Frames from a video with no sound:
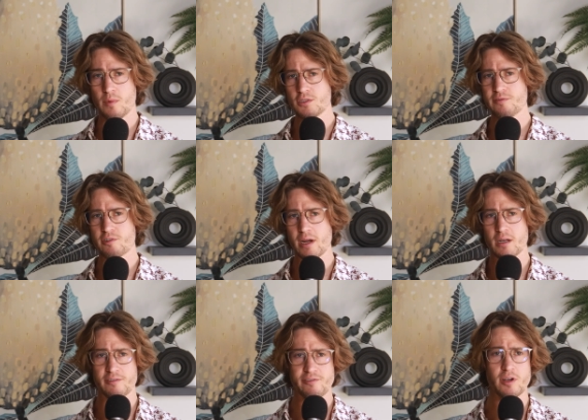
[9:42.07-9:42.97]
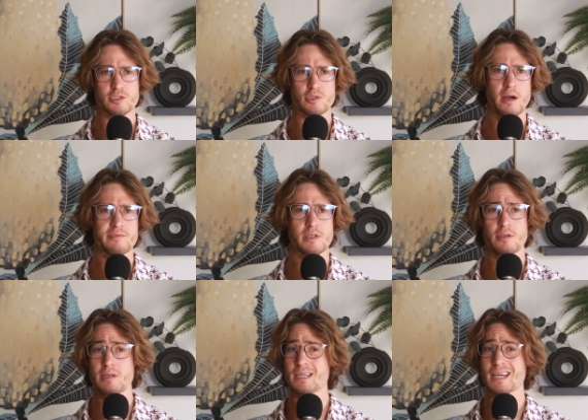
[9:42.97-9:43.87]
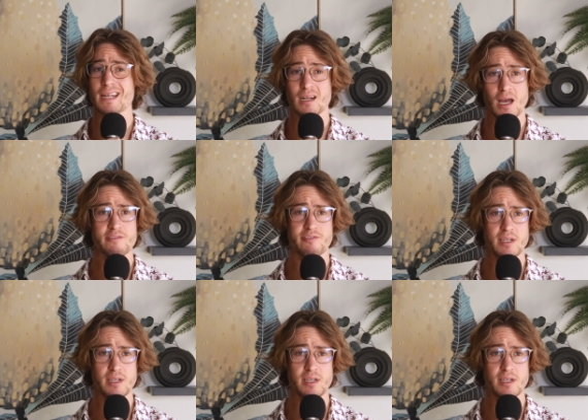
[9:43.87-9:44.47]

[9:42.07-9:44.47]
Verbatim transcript: Once you've created a first draft, you need to get client